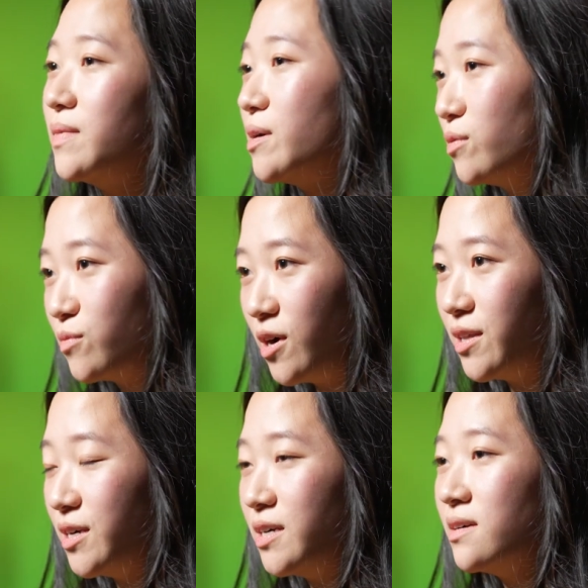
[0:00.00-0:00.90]
My own
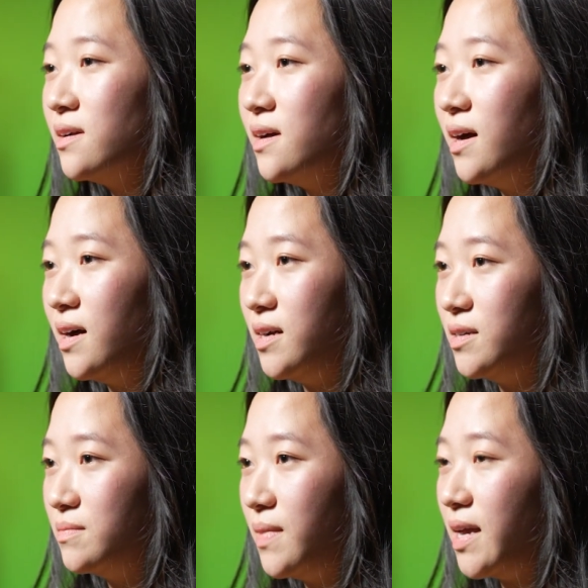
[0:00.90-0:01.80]
brother,
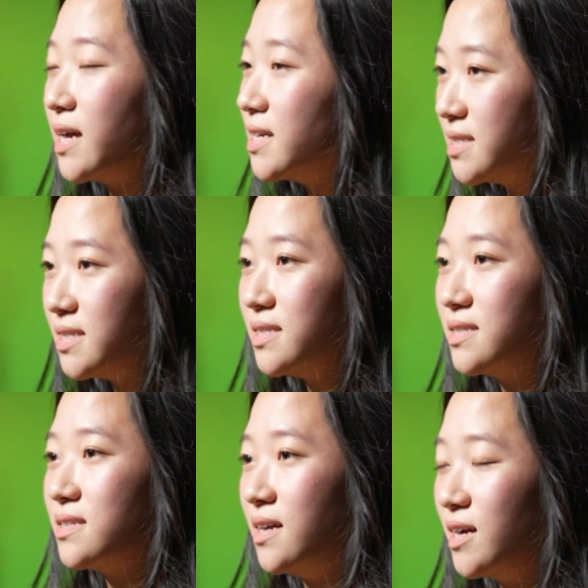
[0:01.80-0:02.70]
my
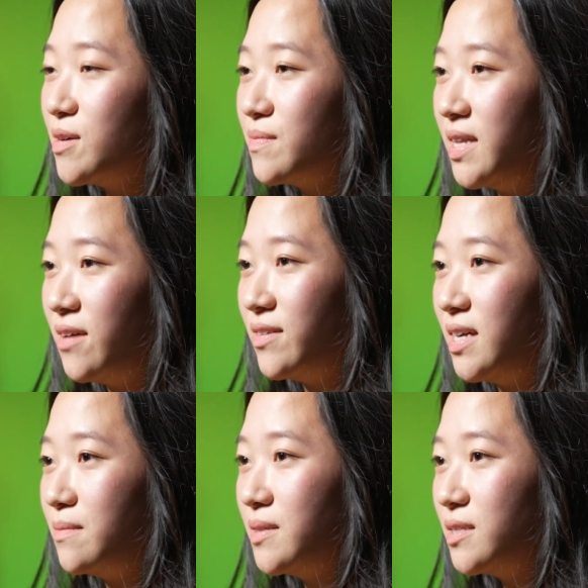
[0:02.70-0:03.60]
cousins, they've
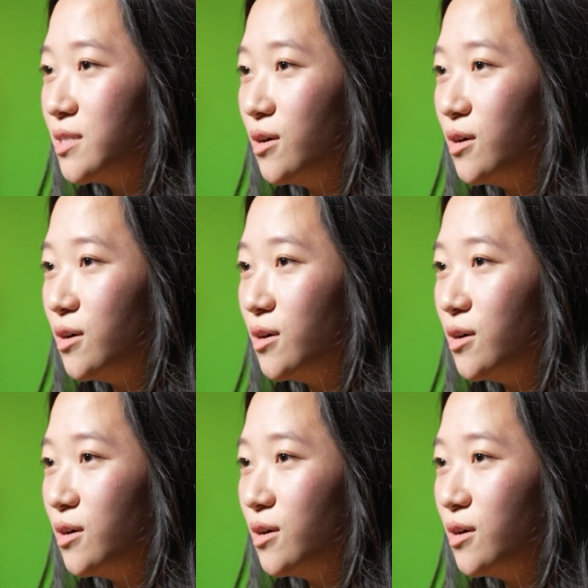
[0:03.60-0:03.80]
adopted.